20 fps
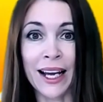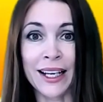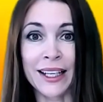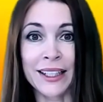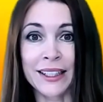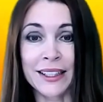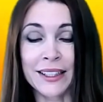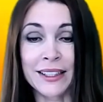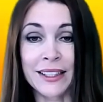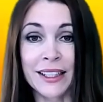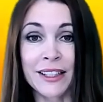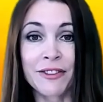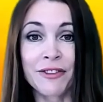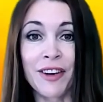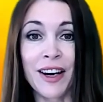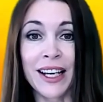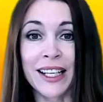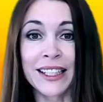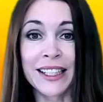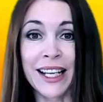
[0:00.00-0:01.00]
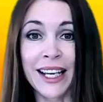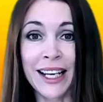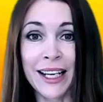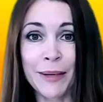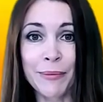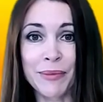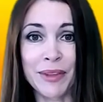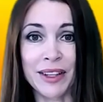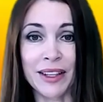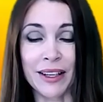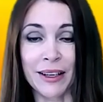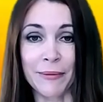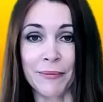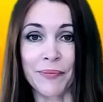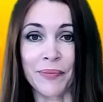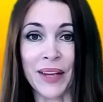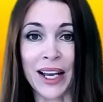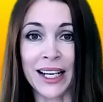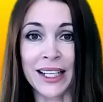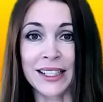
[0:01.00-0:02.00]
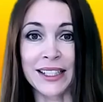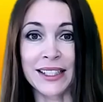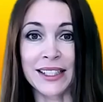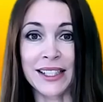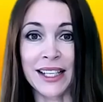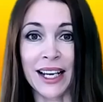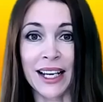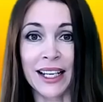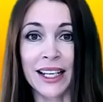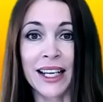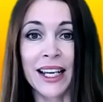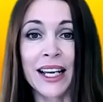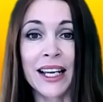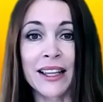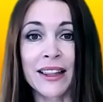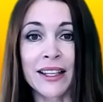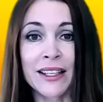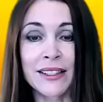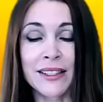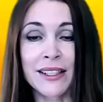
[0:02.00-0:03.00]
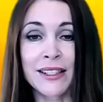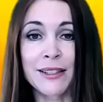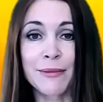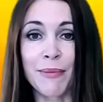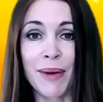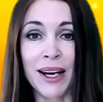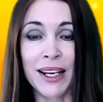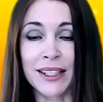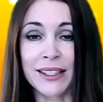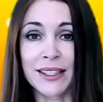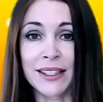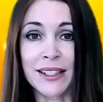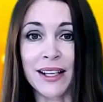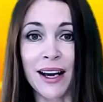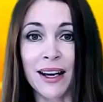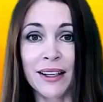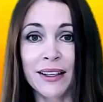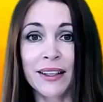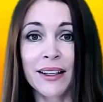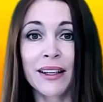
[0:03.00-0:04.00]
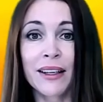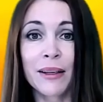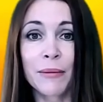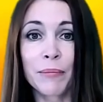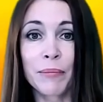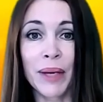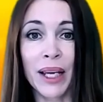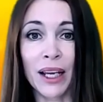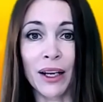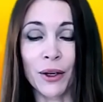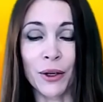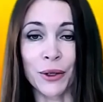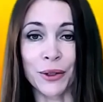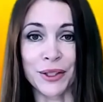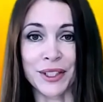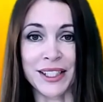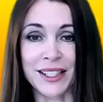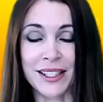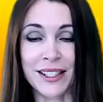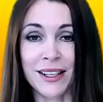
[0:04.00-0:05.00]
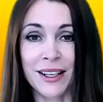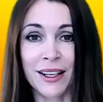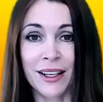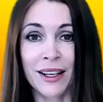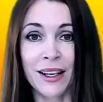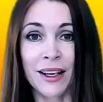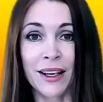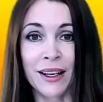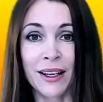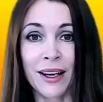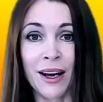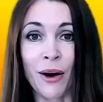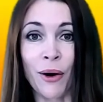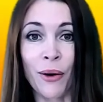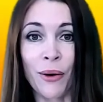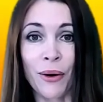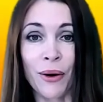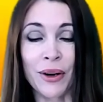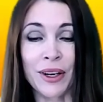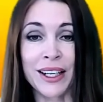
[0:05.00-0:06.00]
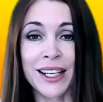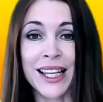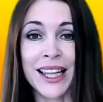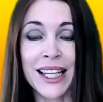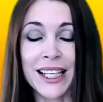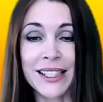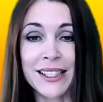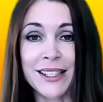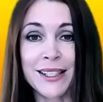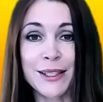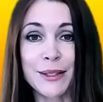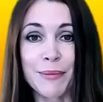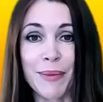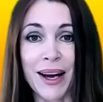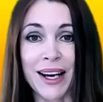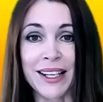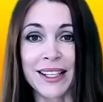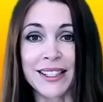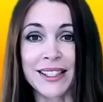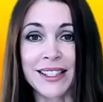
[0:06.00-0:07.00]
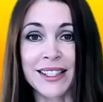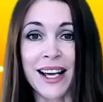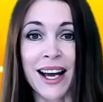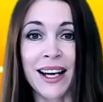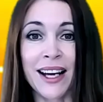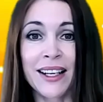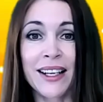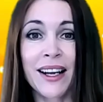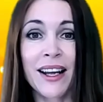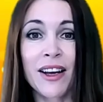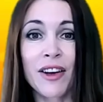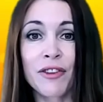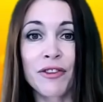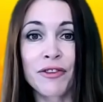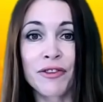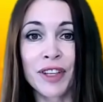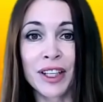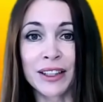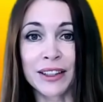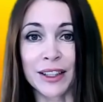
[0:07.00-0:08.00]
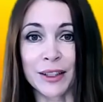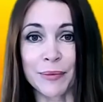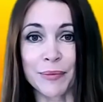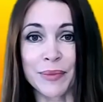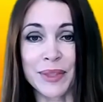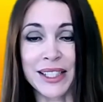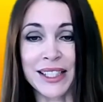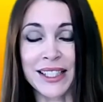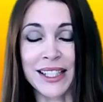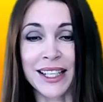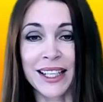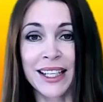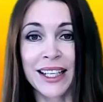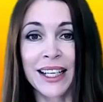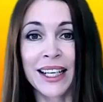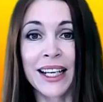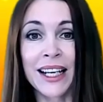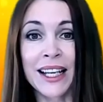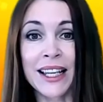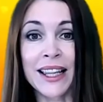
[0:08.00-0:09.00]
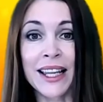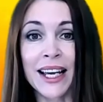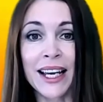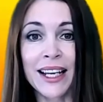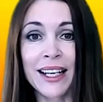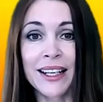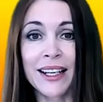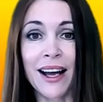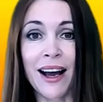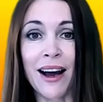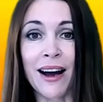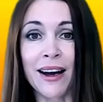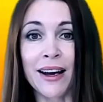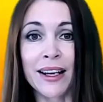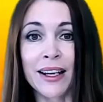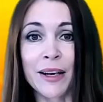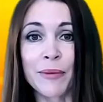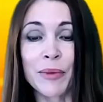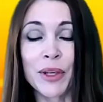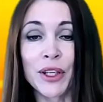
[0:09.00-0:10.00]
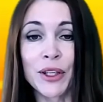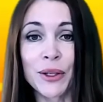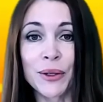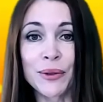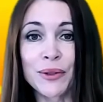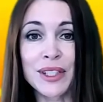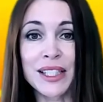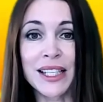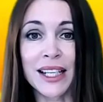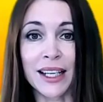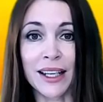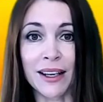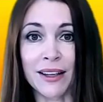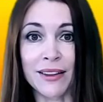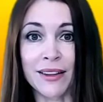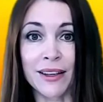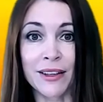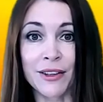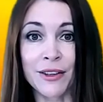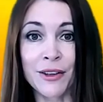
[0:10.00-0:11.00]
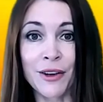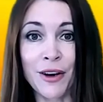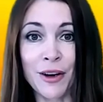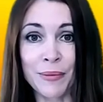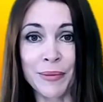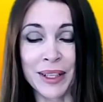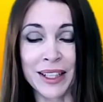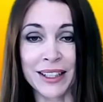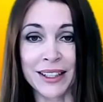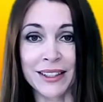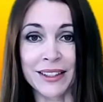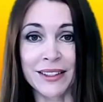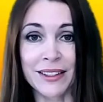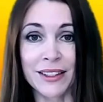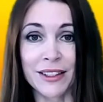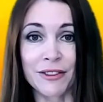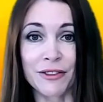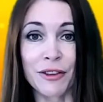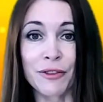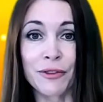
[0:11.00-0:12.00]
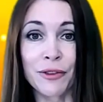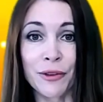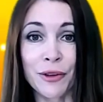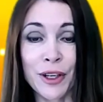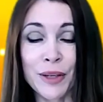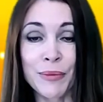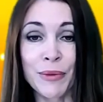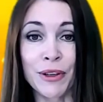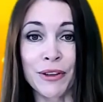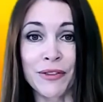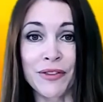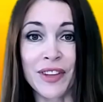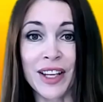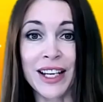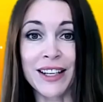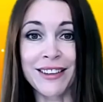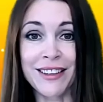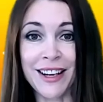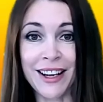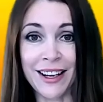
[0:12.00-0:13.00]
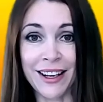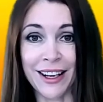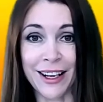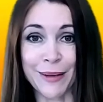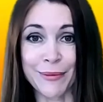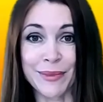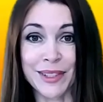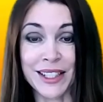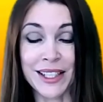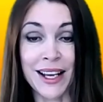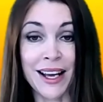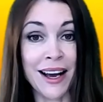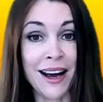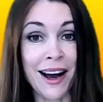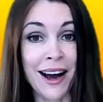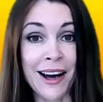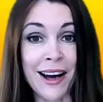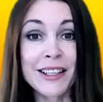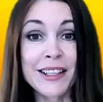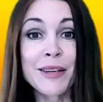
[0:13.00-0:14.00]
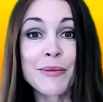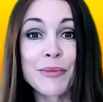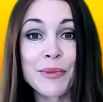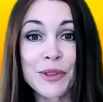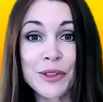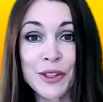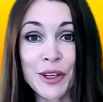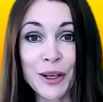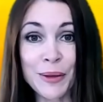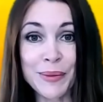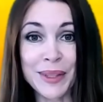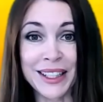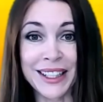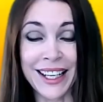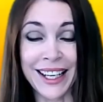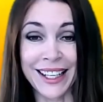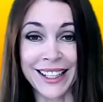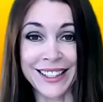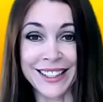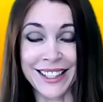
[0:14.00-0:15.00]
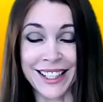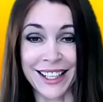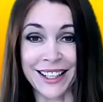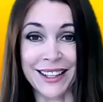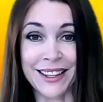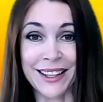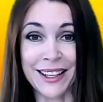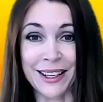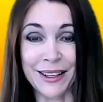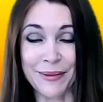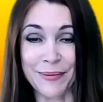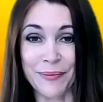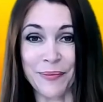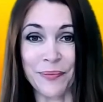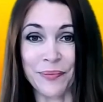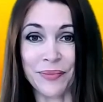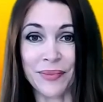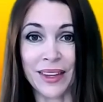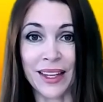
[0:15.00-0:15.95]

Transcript: And if I name them, I say, this is my son Mikus, or this is my son Philips. Then I am using the nominative form of their names. I am nominating them.